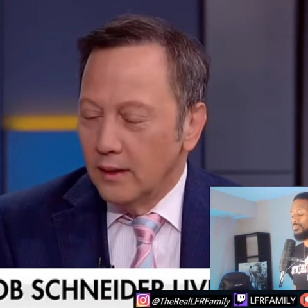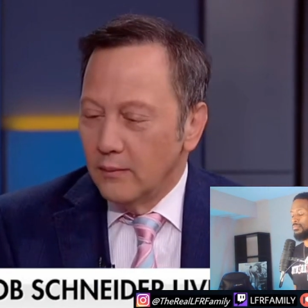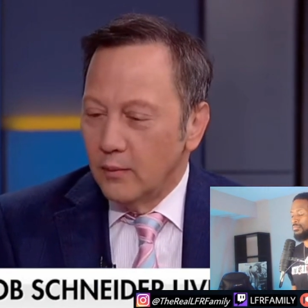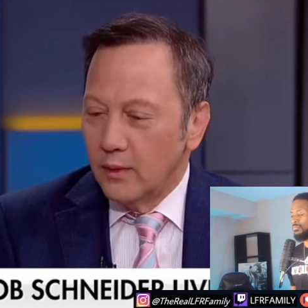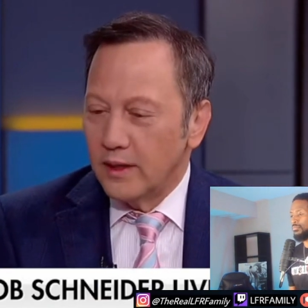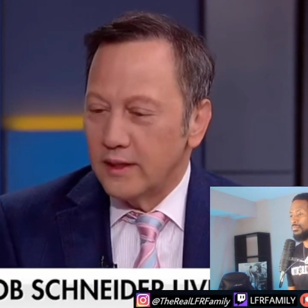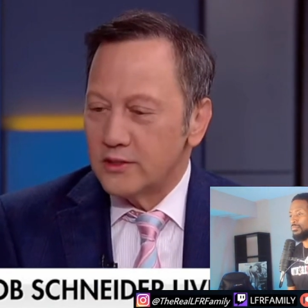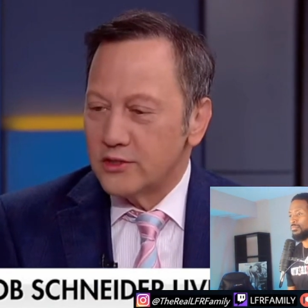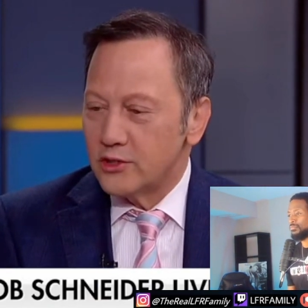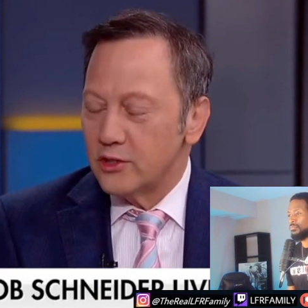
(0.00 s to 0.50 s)

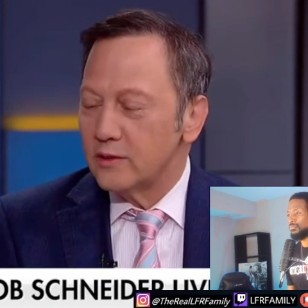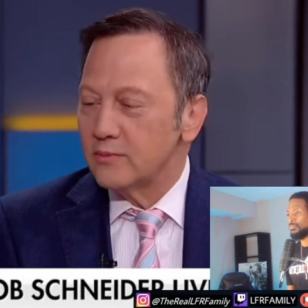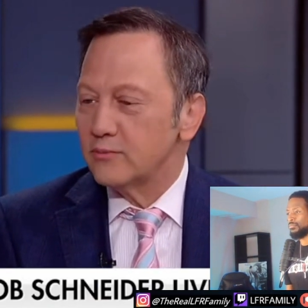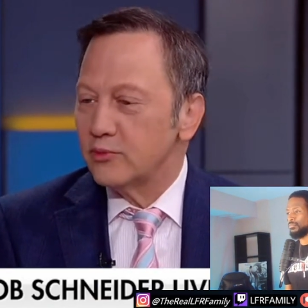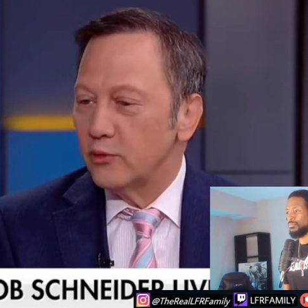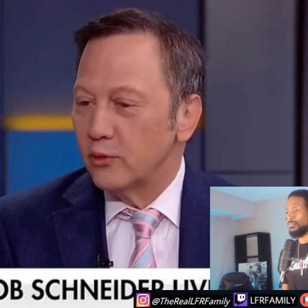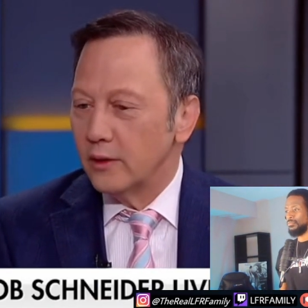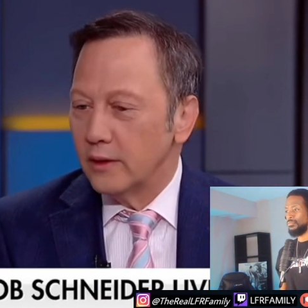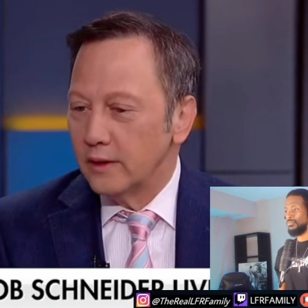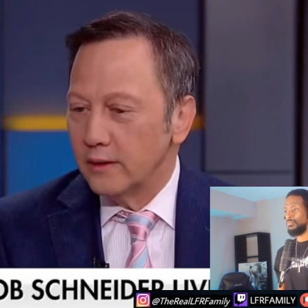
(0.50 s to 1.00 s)
But at a certain
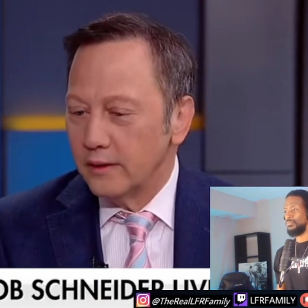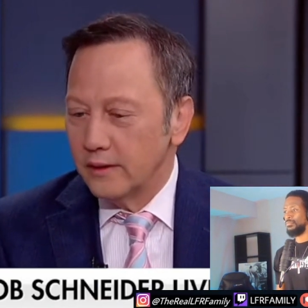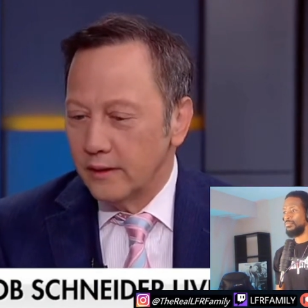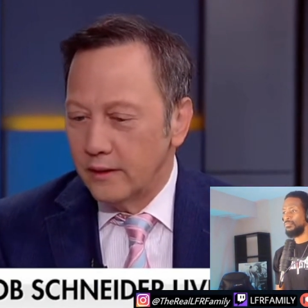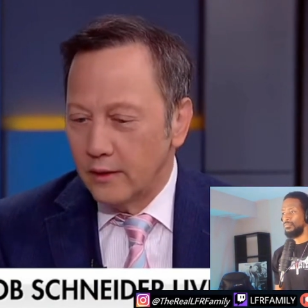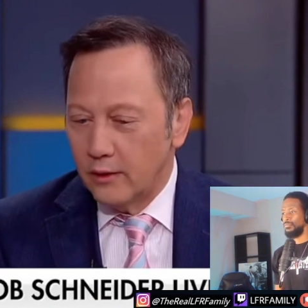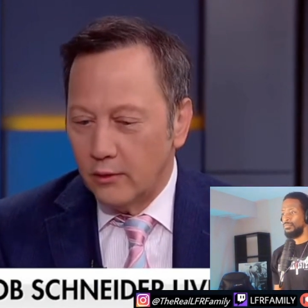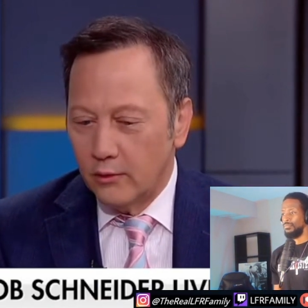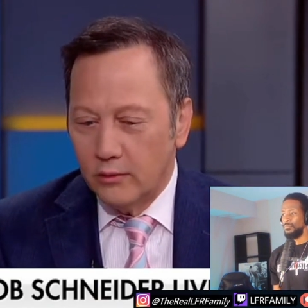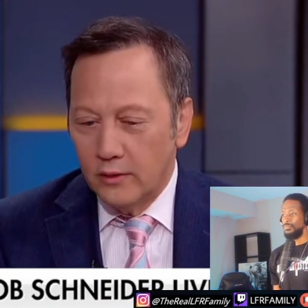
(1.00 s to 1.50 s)
point, you
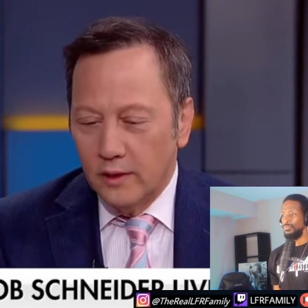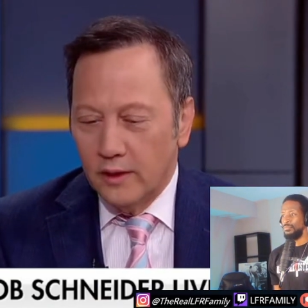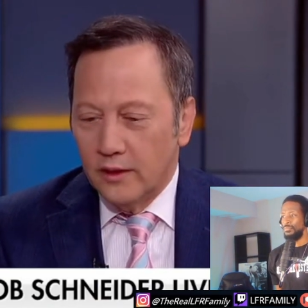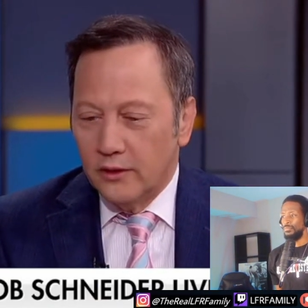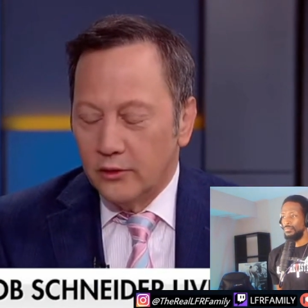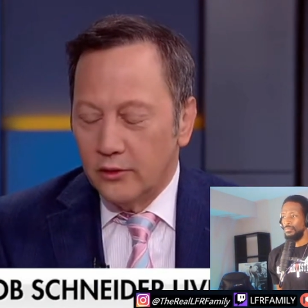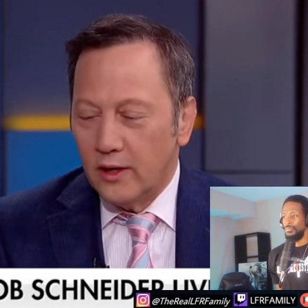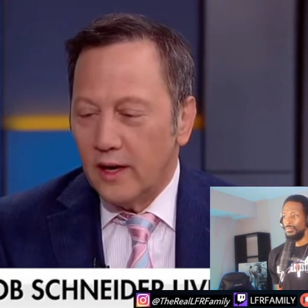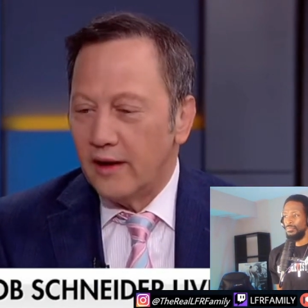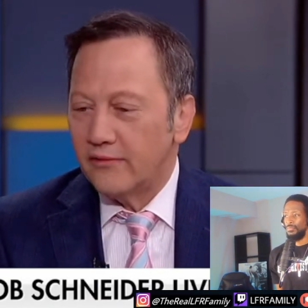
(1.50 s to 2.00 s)
know,
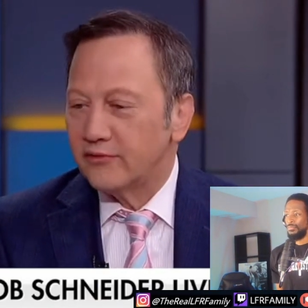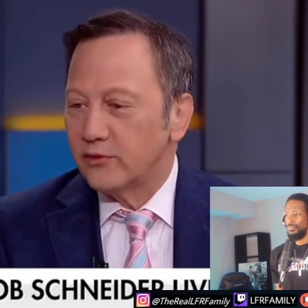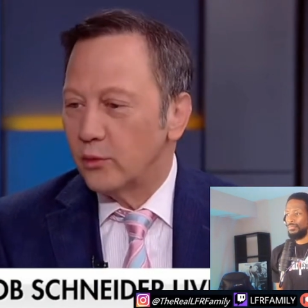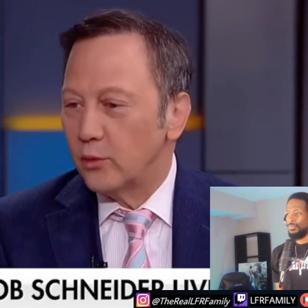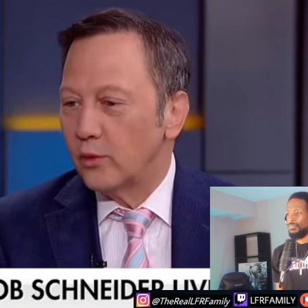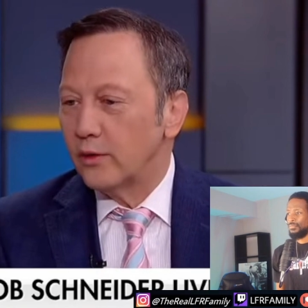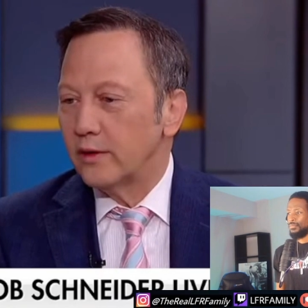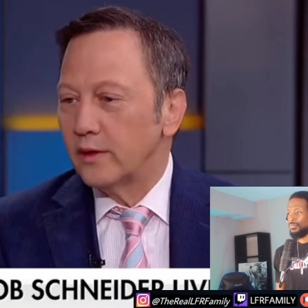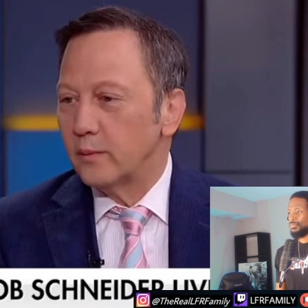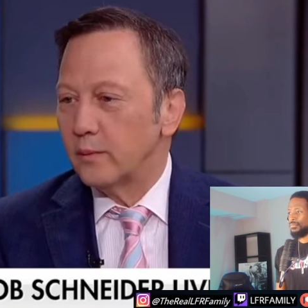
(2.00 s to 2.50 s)
you have to
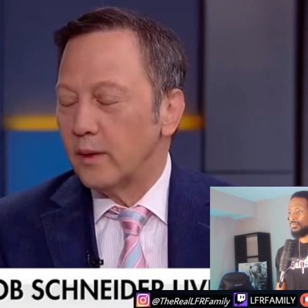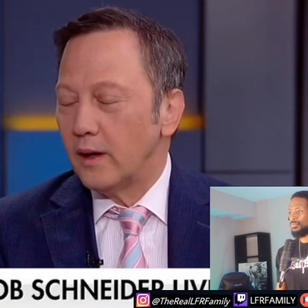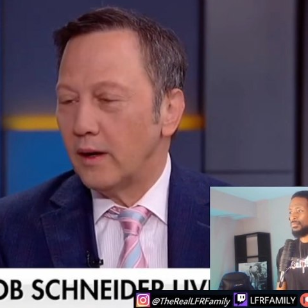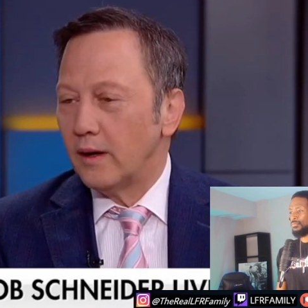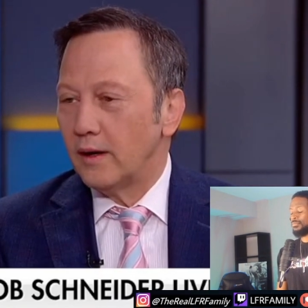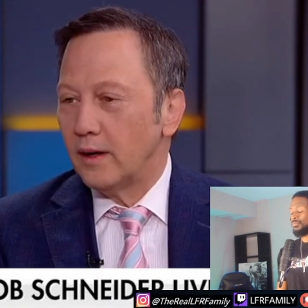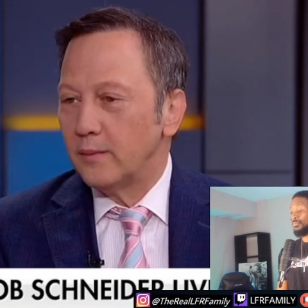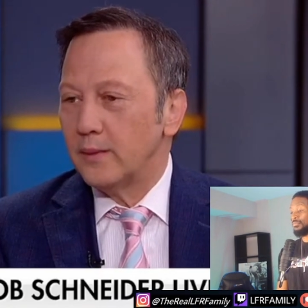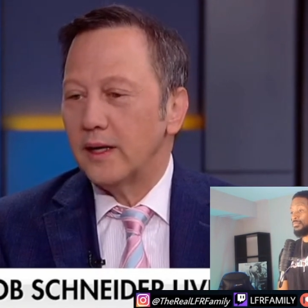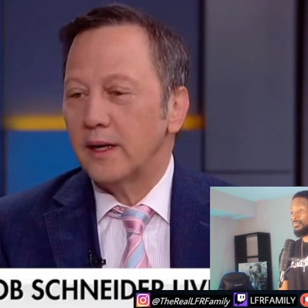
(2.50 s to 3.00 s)
worry
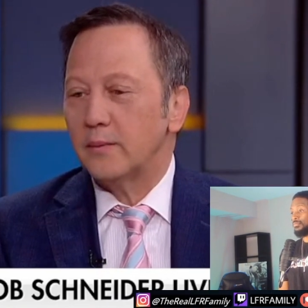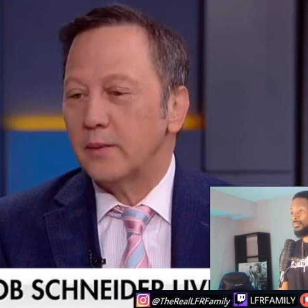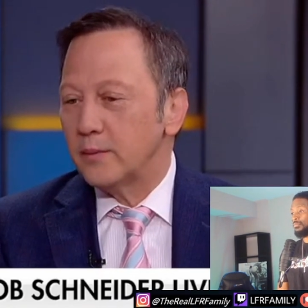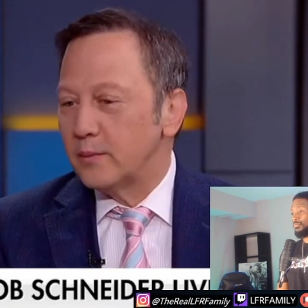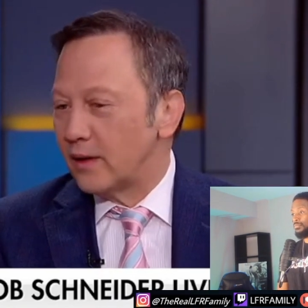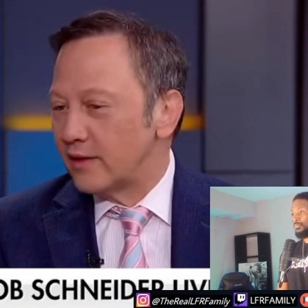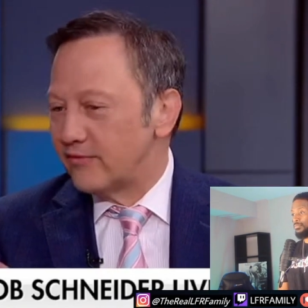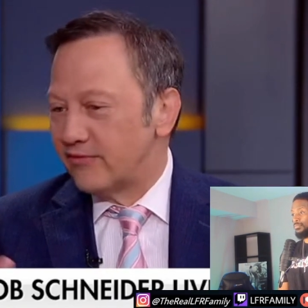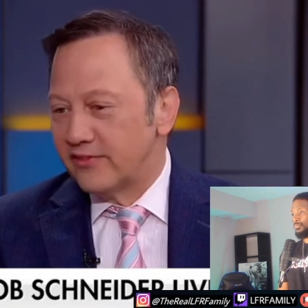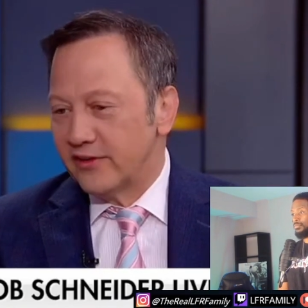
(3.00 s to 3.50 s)
about, I mean, I'm in
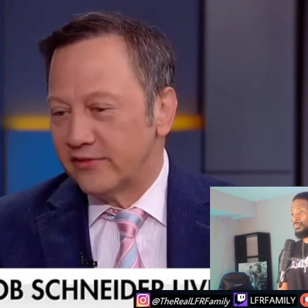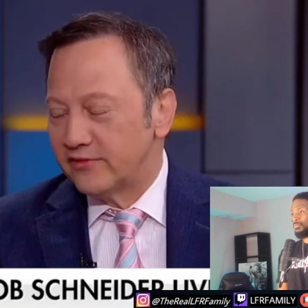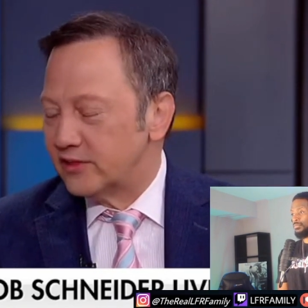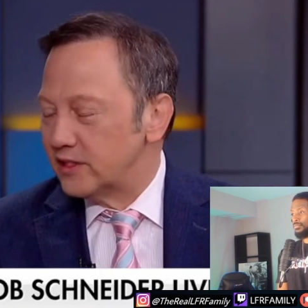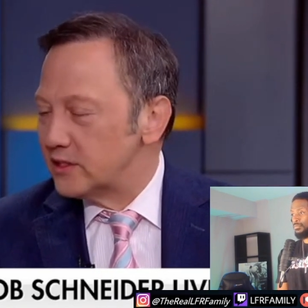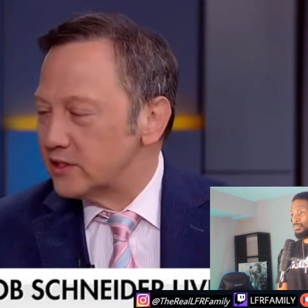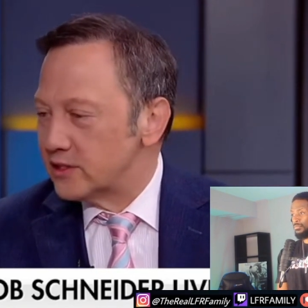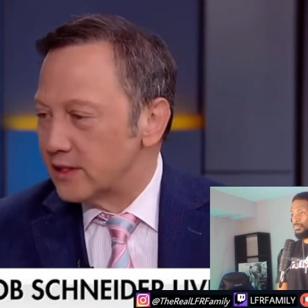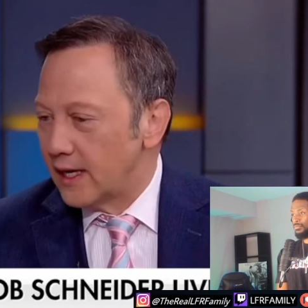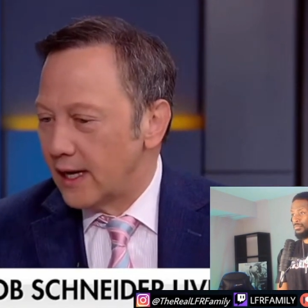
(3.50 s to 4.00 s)
my
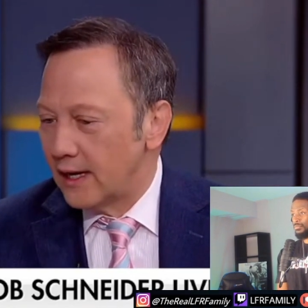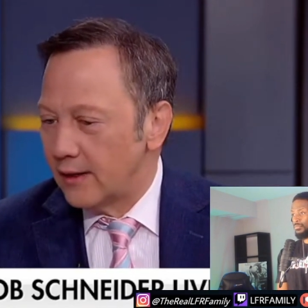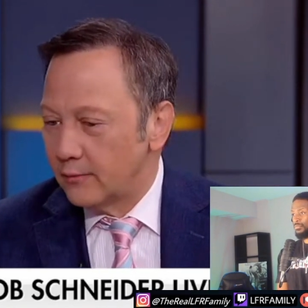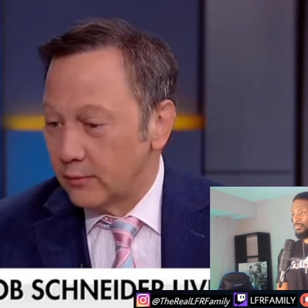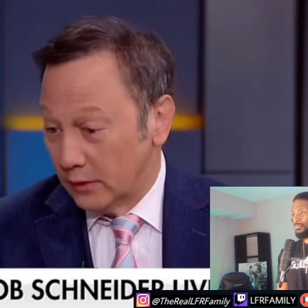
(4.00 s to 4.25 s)
50s now,